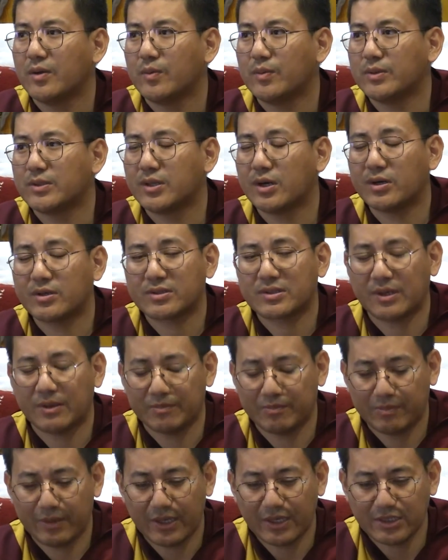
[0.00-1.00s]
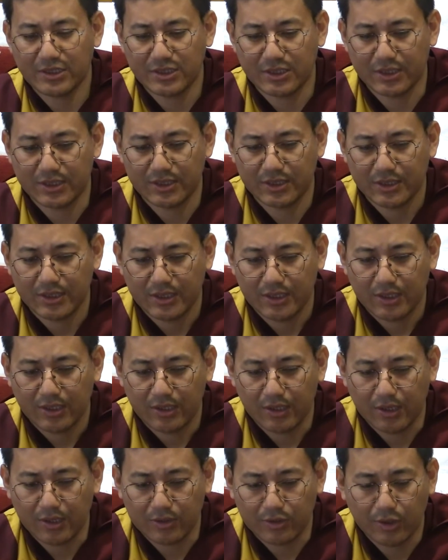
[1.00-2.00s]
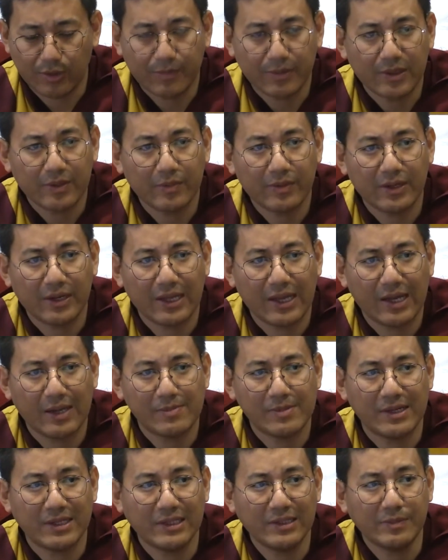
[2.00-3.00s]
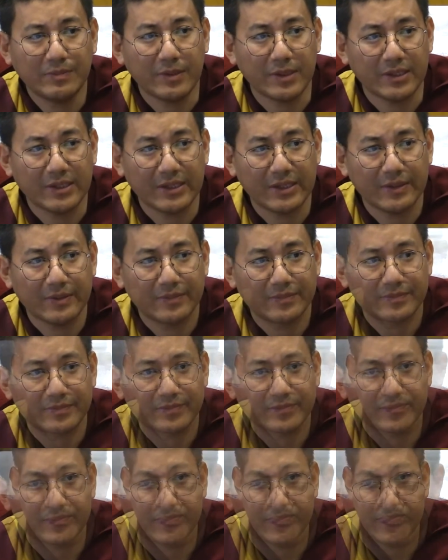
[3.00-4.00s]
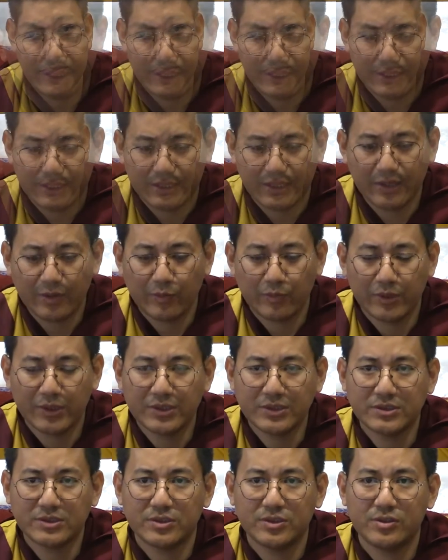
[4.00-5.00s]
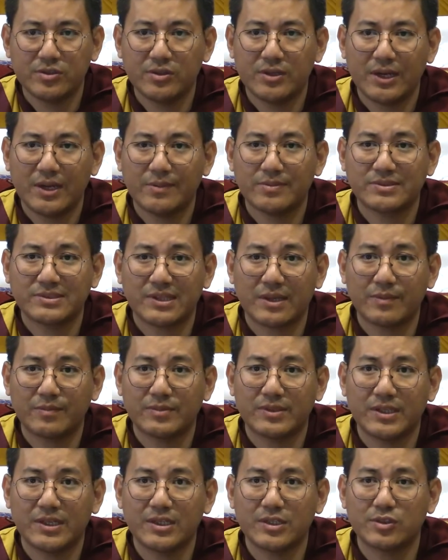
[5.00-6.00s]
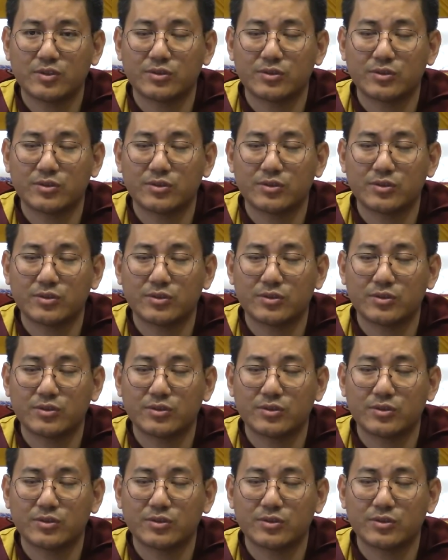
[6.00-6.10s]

Without compassion, nobody will help anybody. And then once you have something